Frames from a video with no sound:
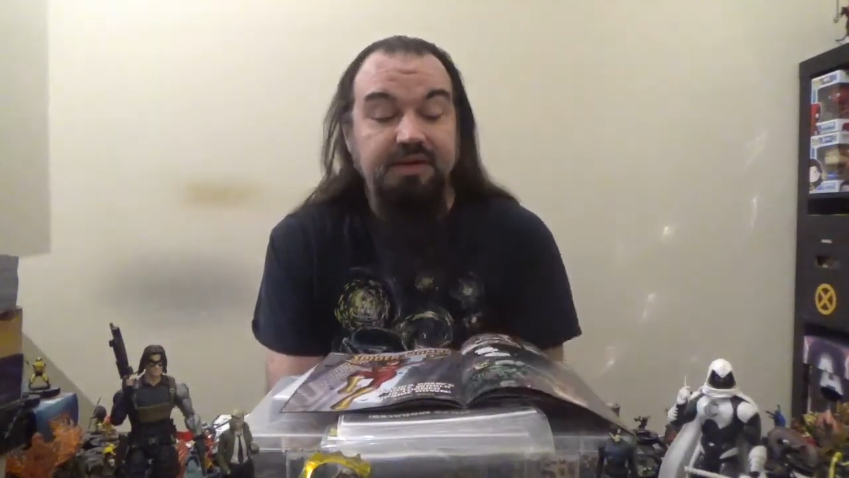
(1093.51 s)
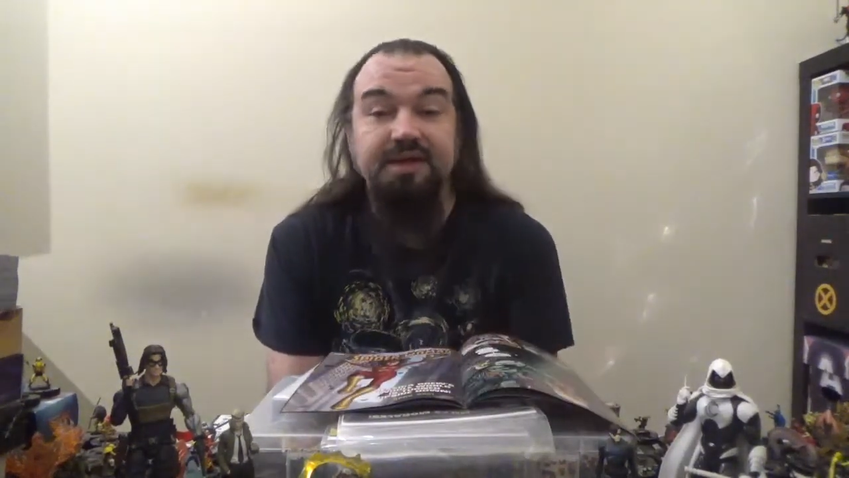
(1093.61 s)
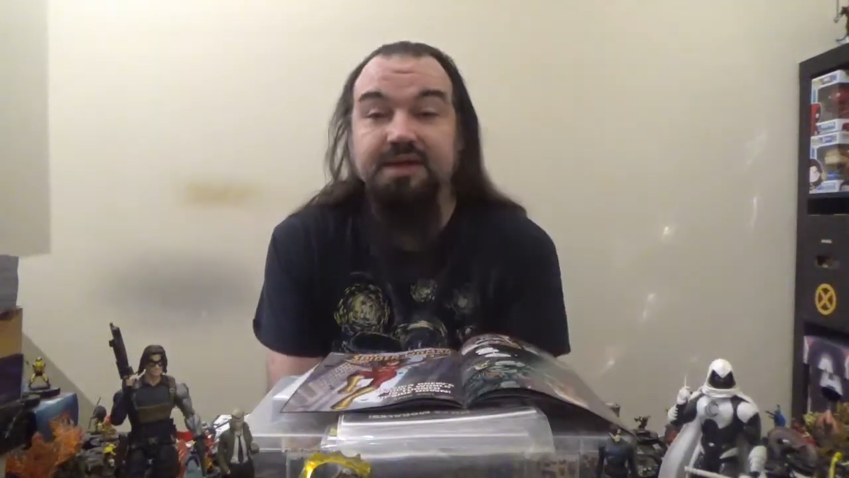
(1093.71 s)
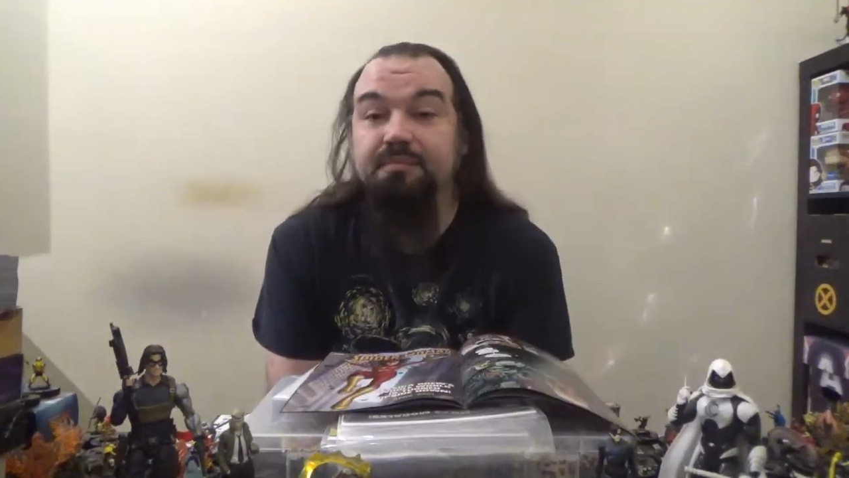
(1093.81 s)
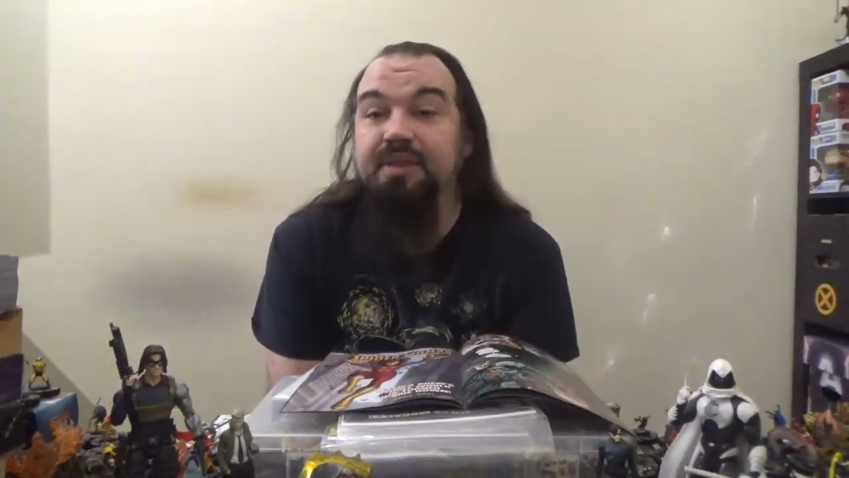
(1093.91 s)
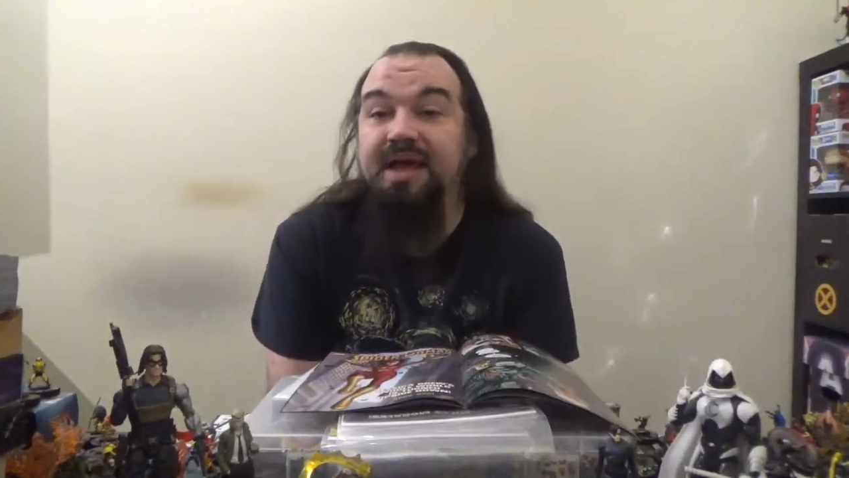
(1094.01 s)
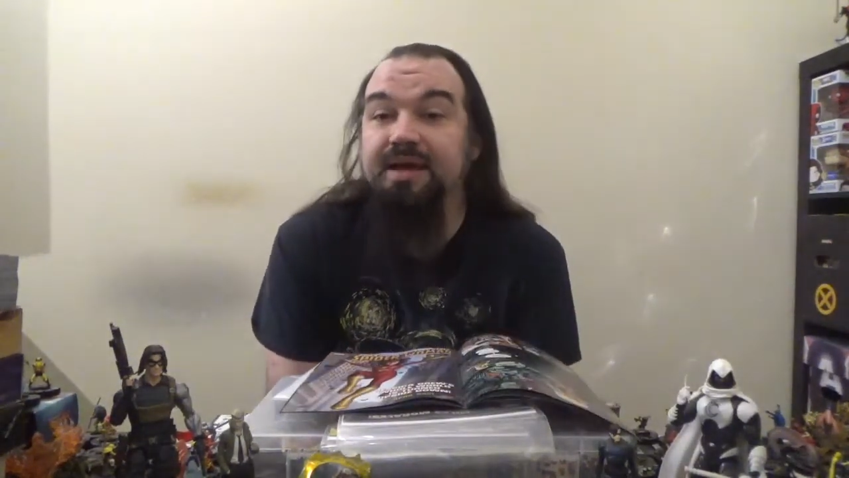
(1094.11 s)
King in Black